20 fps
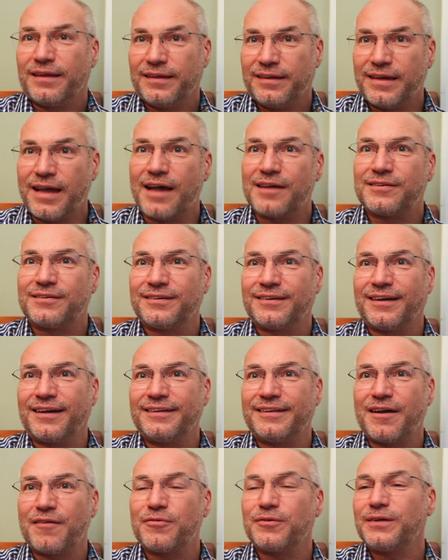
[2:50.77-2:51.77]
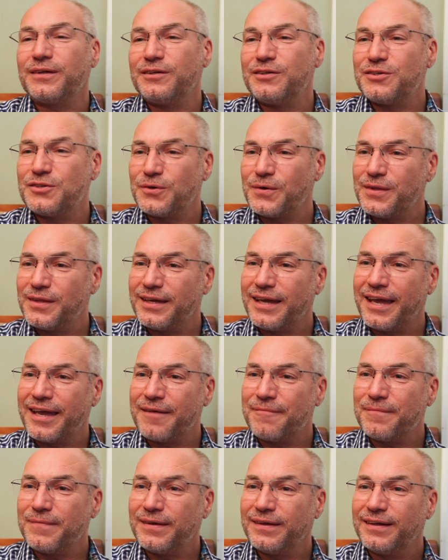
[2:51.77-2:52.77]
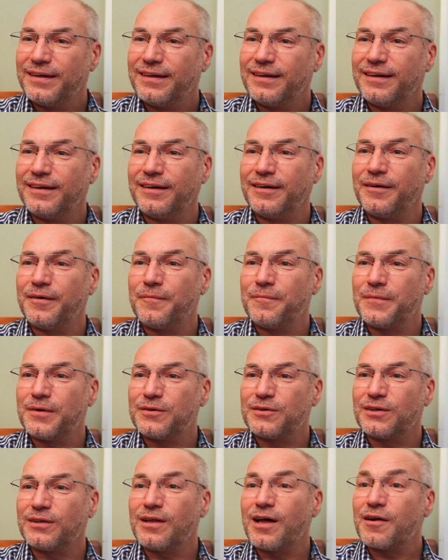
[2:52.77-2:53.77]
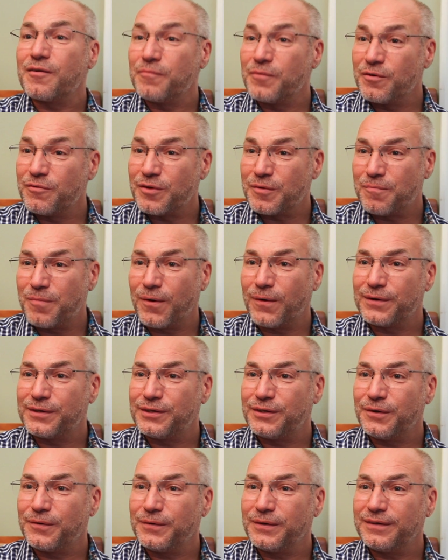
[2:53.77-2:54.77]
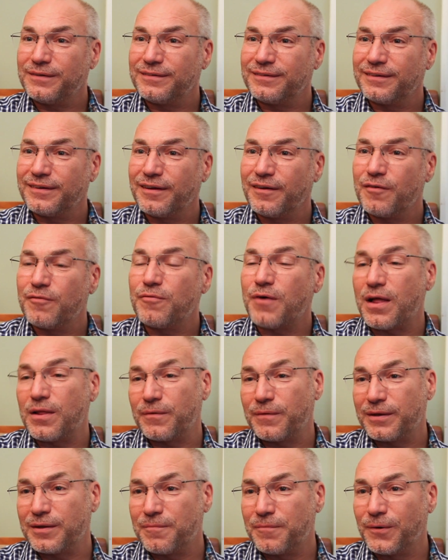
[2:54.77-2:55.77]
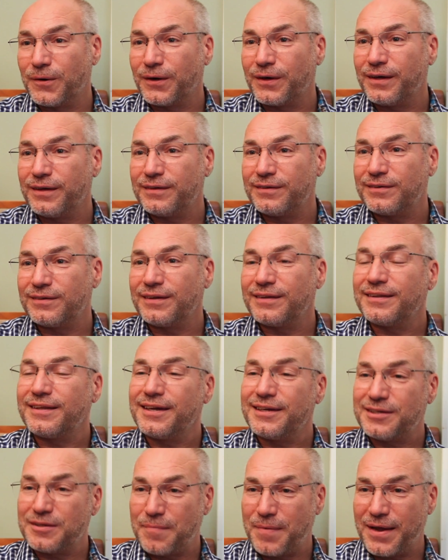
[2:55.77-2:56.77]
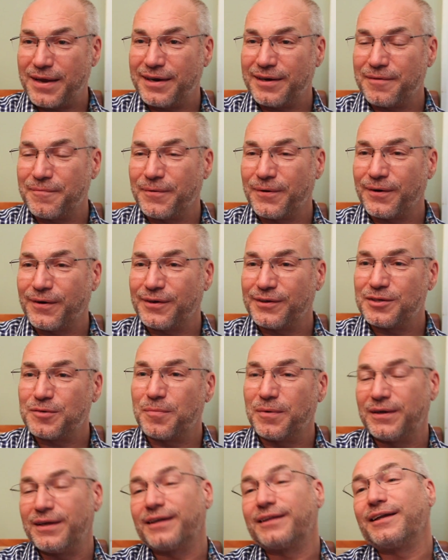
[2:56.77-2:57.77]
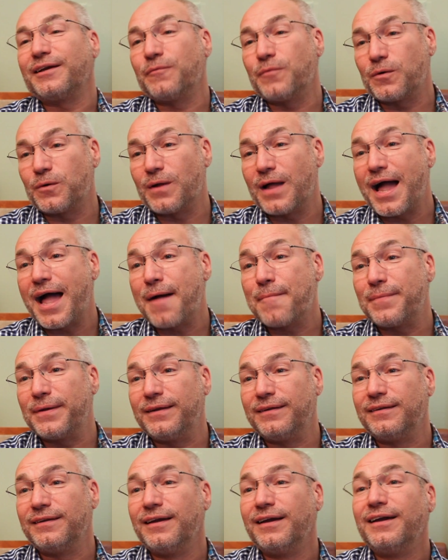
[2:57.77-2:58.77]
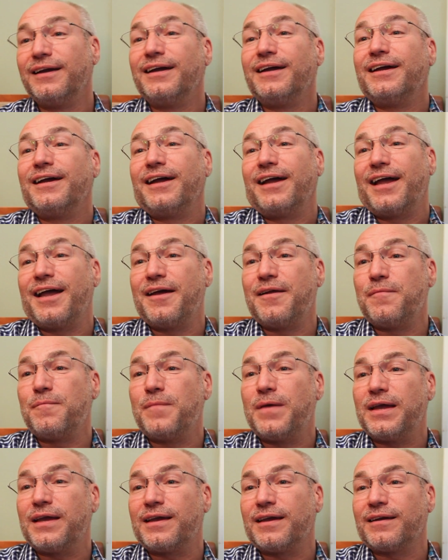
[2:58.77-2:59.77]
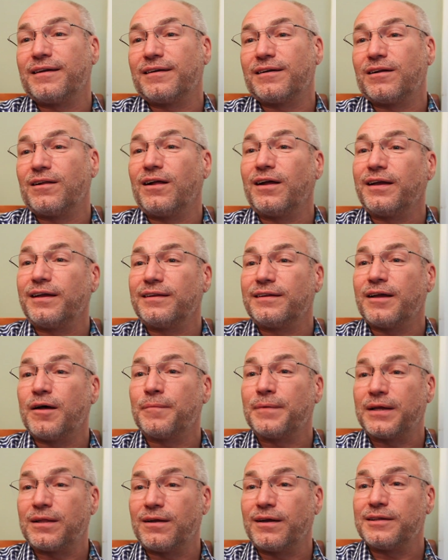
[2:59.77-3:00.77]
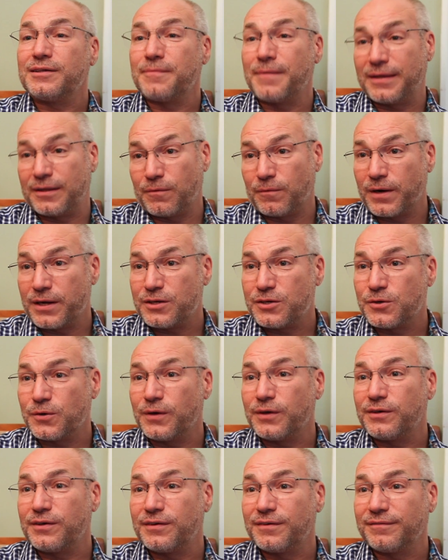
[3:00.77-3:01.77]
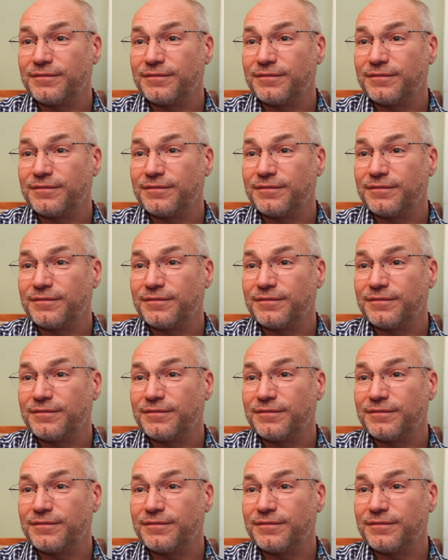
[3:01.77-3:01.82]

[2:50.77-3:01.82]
Yes, I definitely enjoy the game. There's a lot of moving parts to it. Following the markets, anticipating the markets, predicting what will happen, and helping clients make the right choice.